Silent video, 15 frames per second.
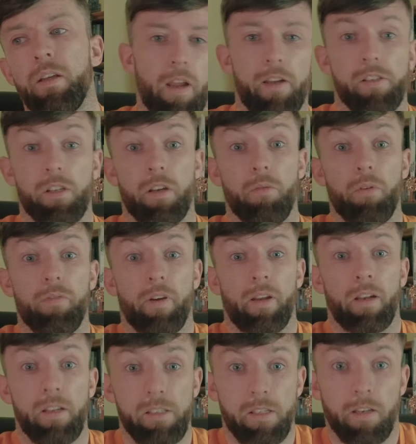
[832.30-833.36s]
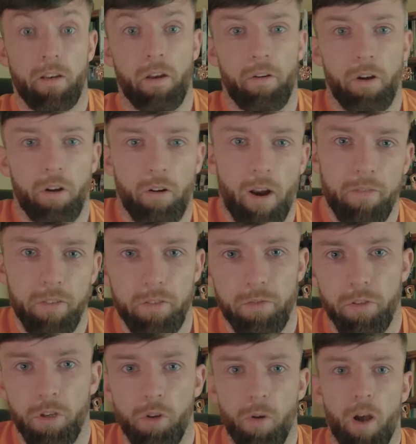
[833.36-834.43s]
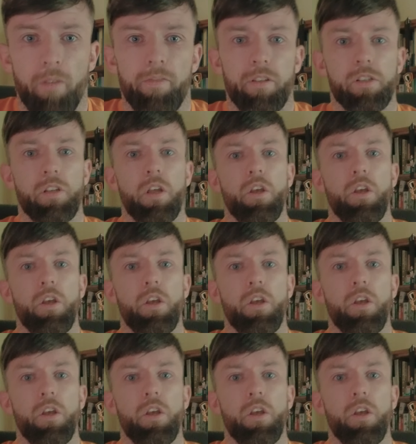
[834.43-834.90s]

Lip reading: Yesterday we finalised the interior graphics for the new office.